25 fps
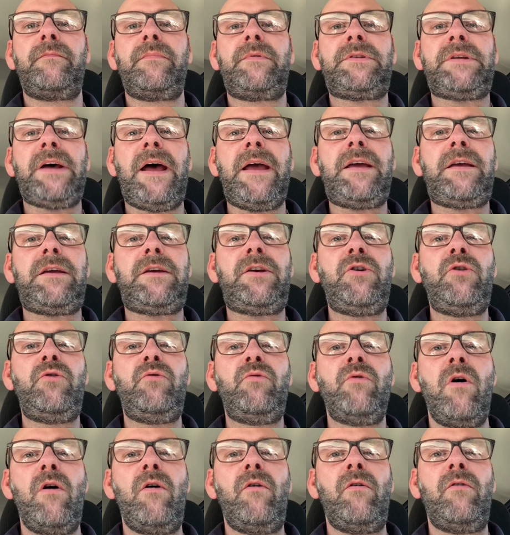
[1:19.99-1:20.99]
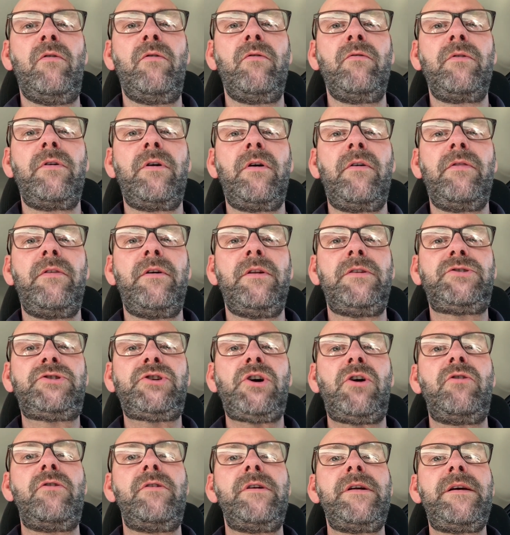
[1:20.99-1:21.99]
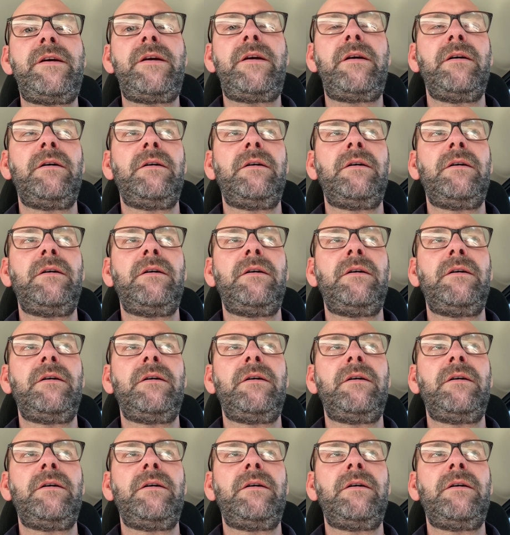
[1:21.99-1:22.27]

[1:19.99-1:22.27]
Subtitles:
take you on the journey